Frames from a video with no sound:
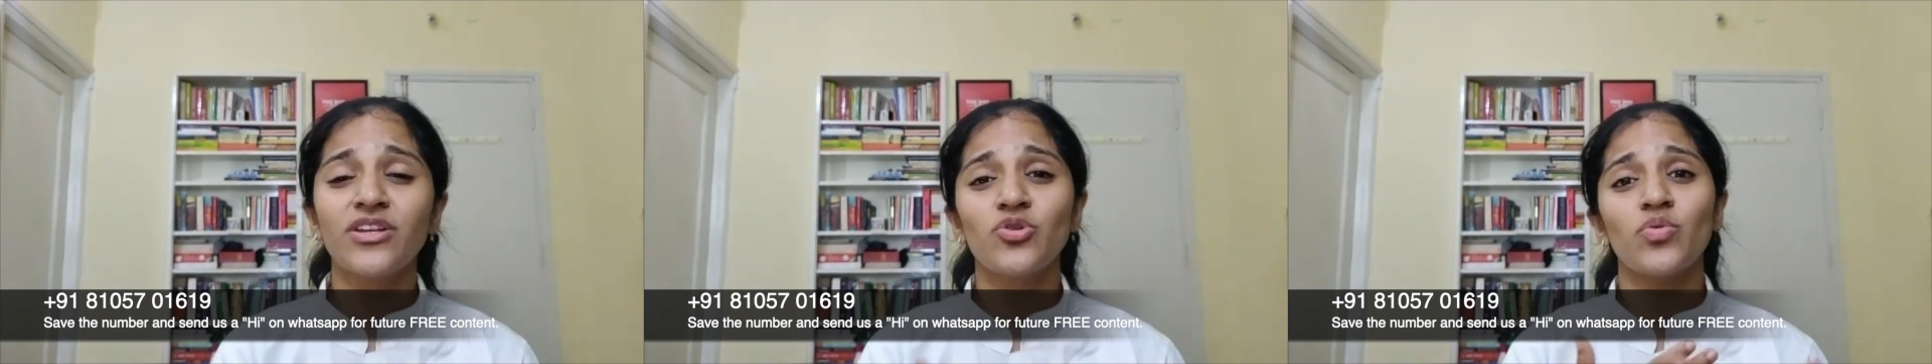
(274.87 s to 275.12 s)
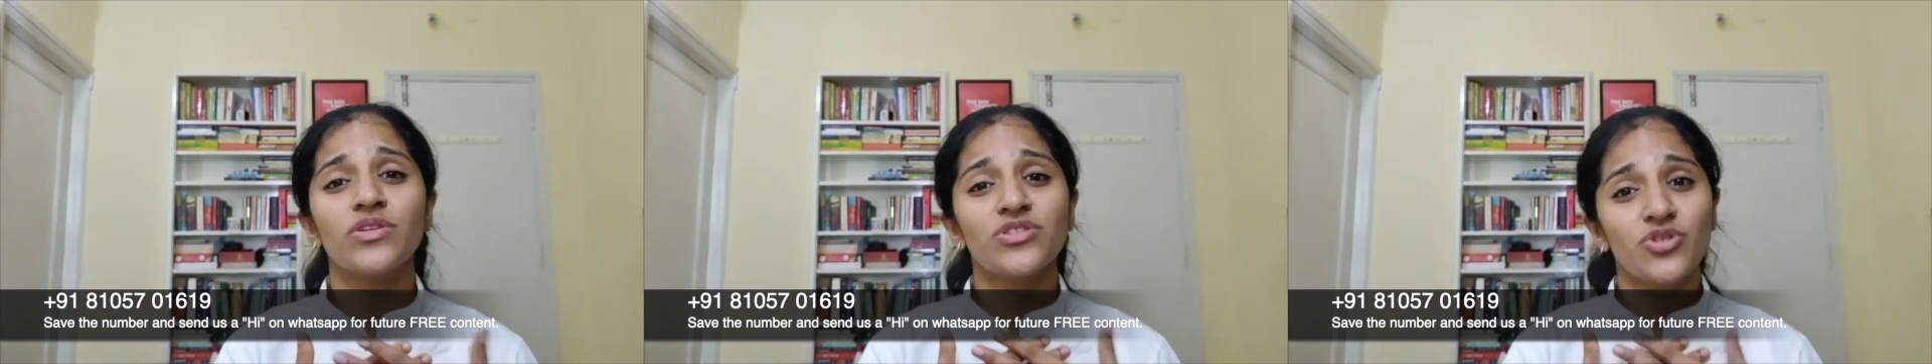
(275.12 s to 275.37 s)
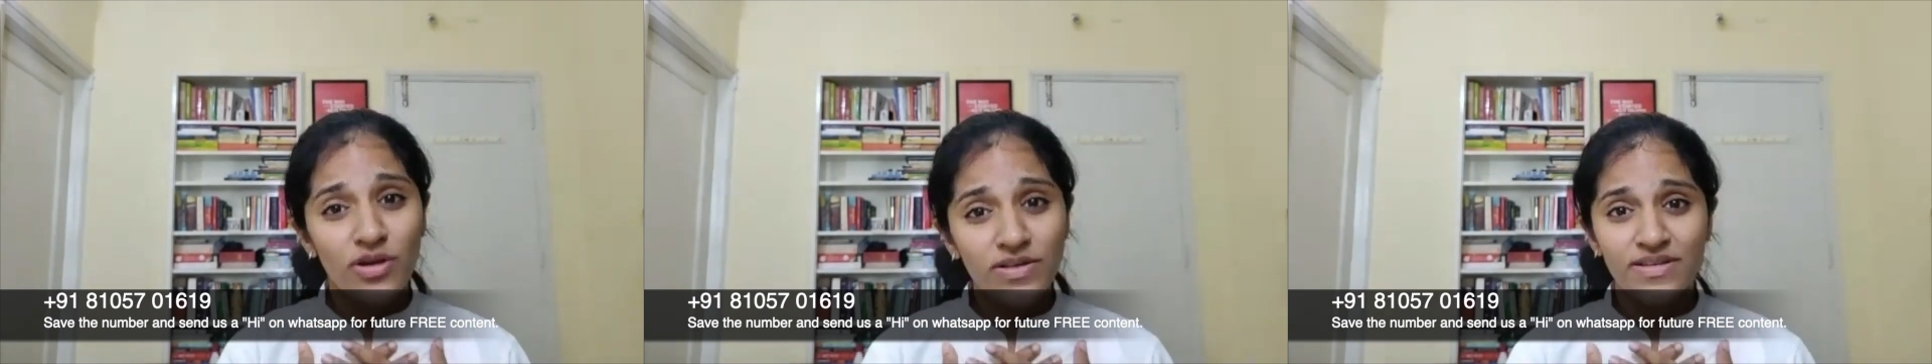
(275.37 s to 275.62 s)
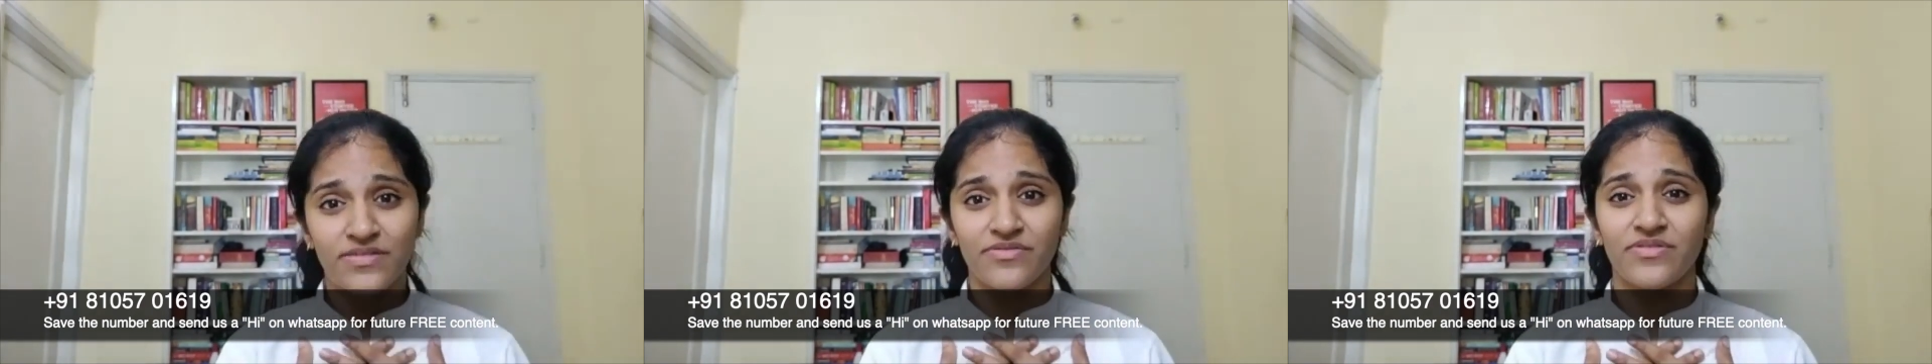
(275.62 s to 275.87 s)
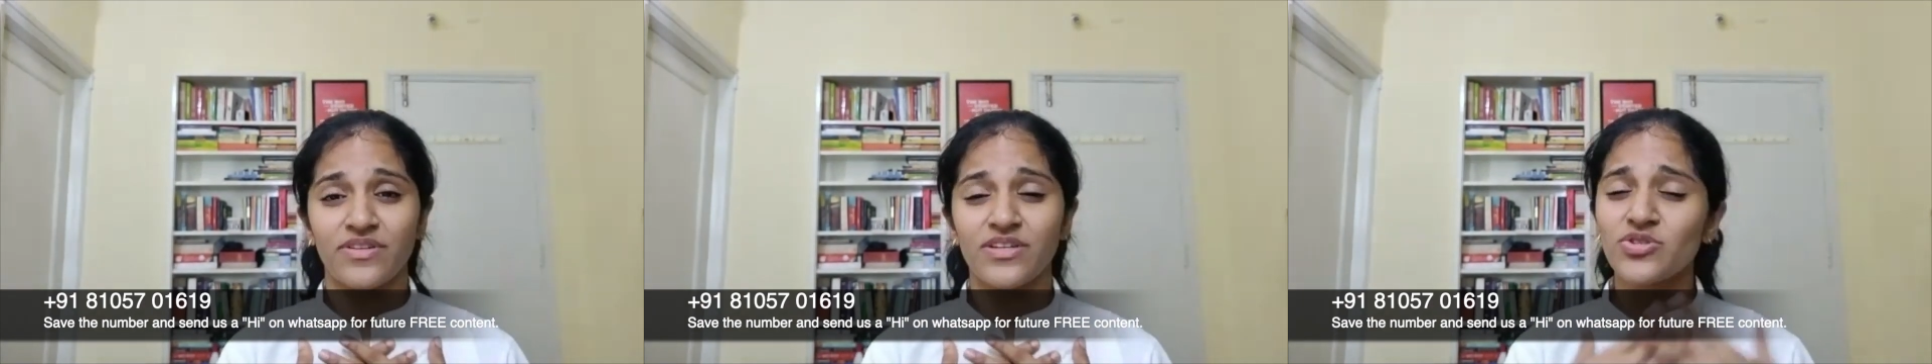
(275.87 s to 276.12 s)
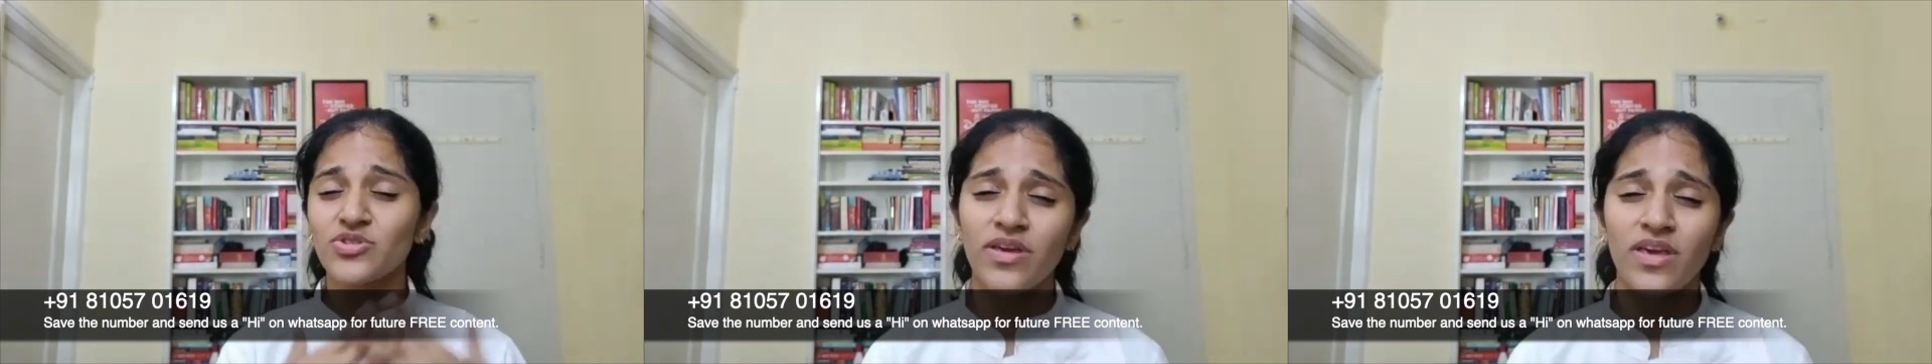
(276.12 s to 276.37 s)
towards yourself. It's
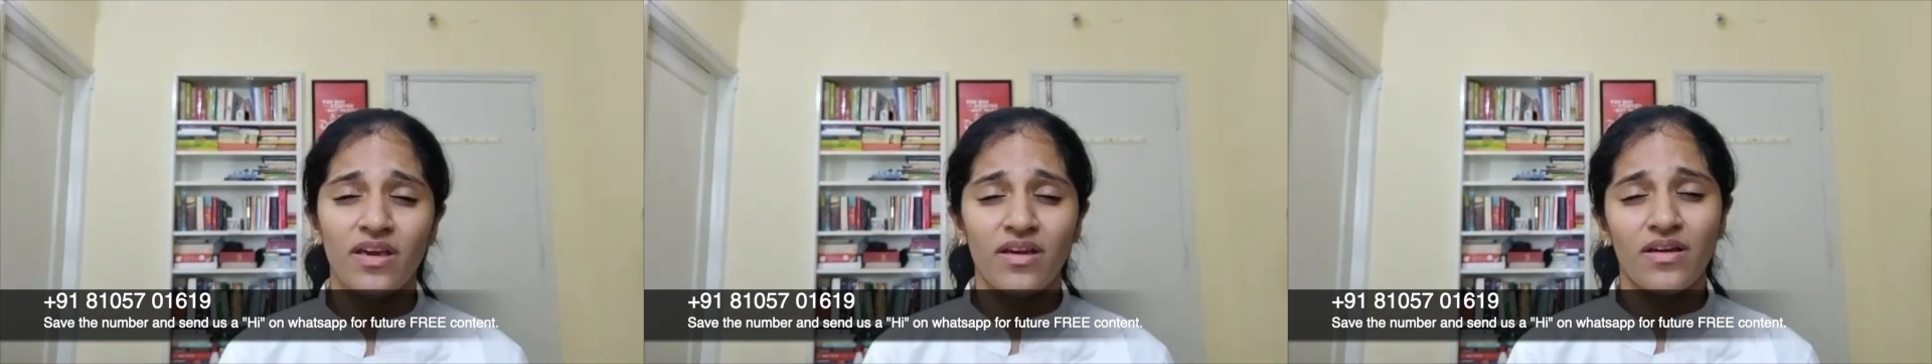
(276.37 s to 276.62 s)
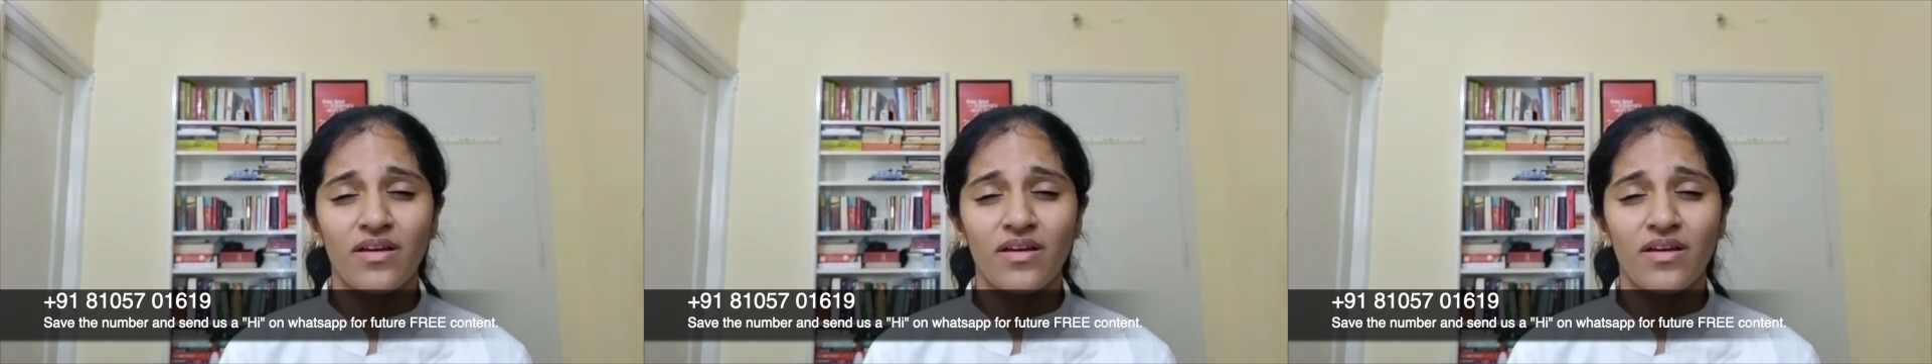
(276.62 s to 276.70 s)
okay